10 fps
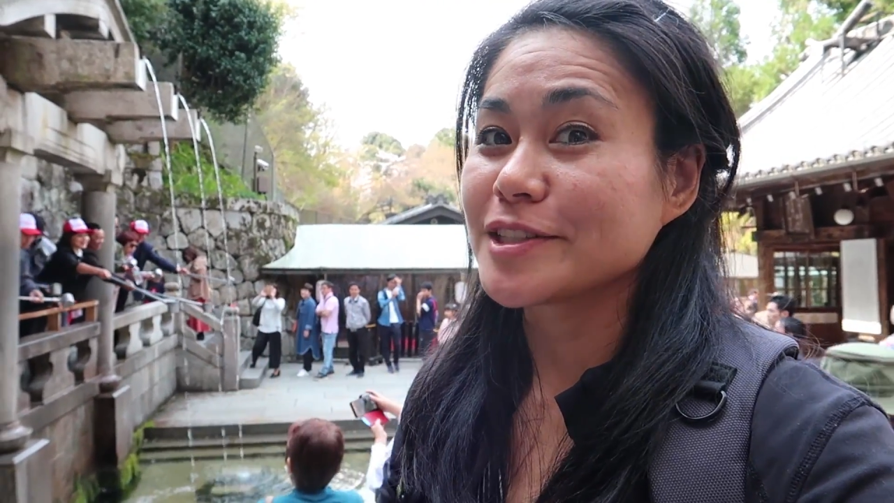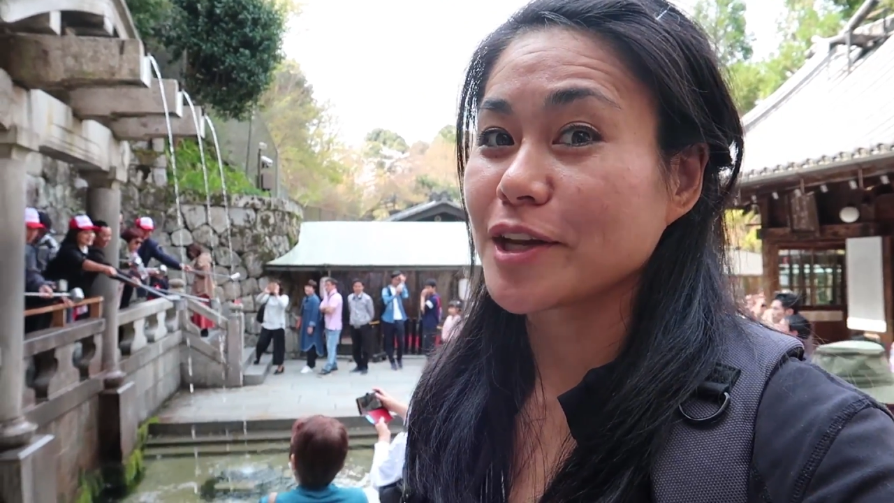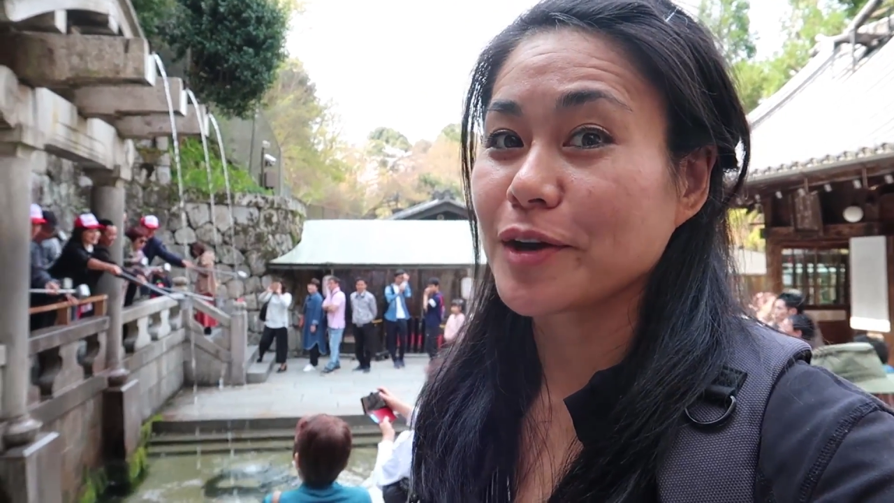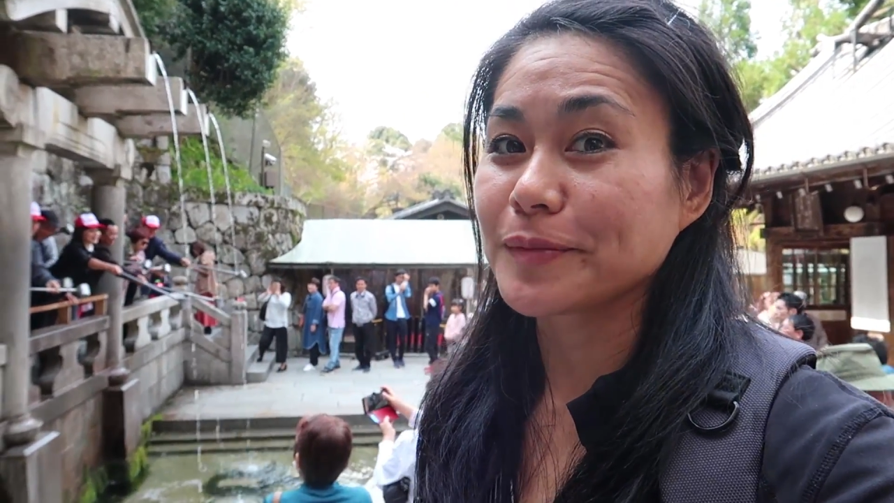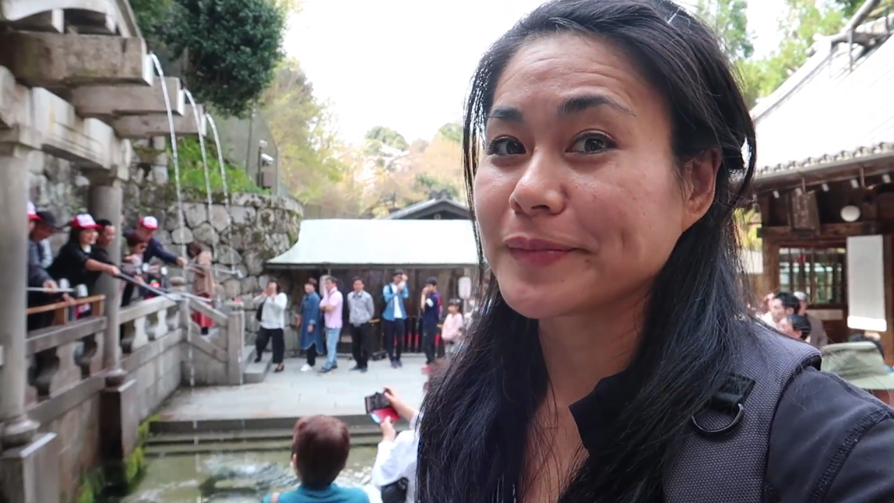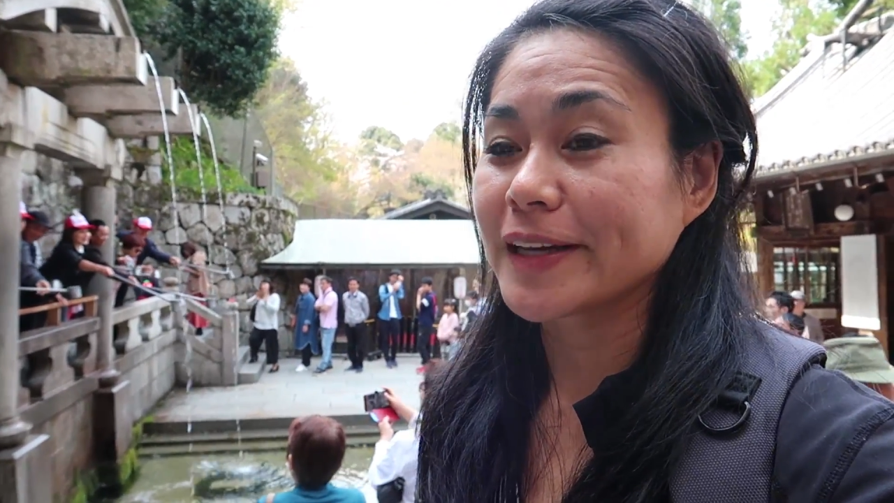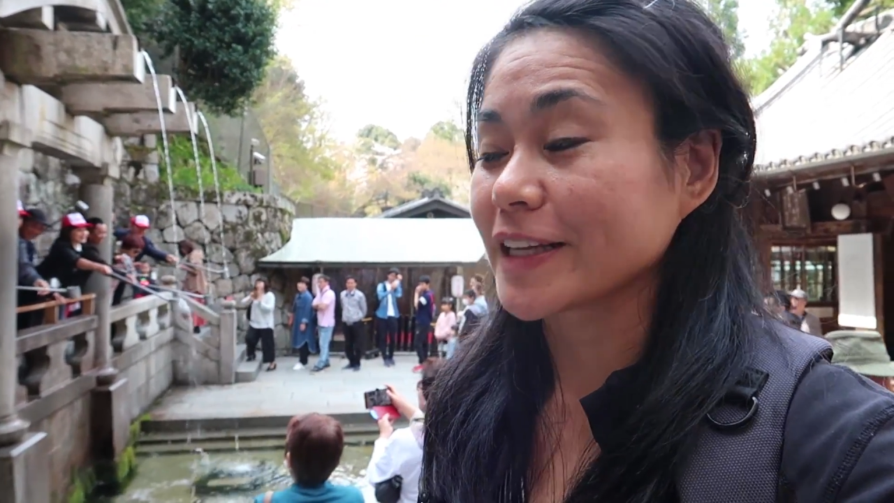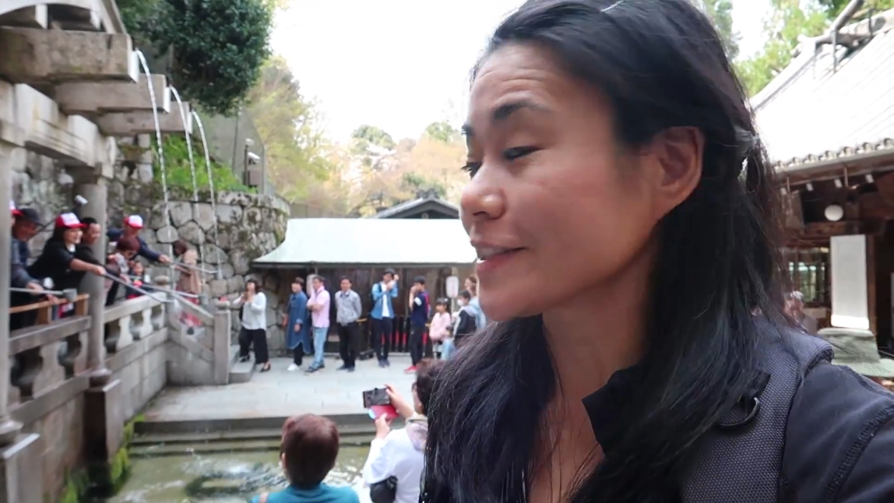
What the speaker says: So I